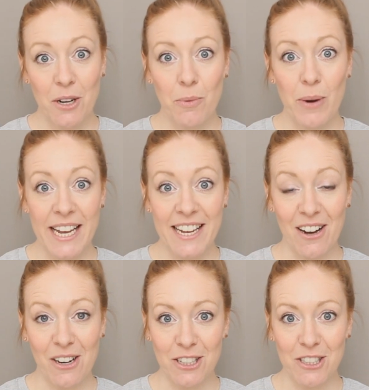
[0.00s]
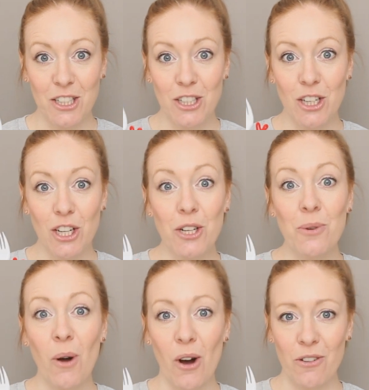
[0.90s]
we are going to
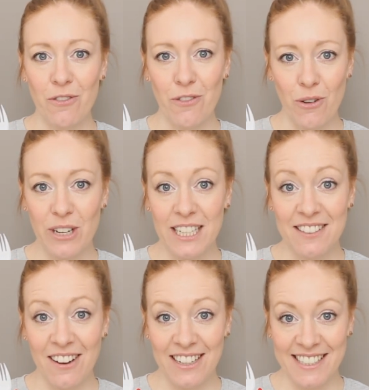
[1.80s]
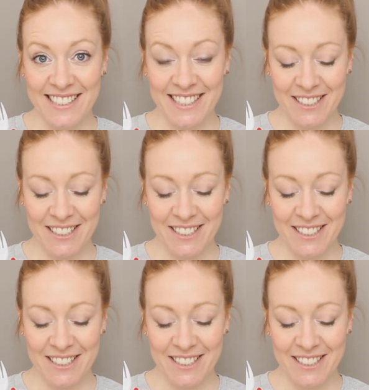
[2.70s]
glue on Forky's eyes.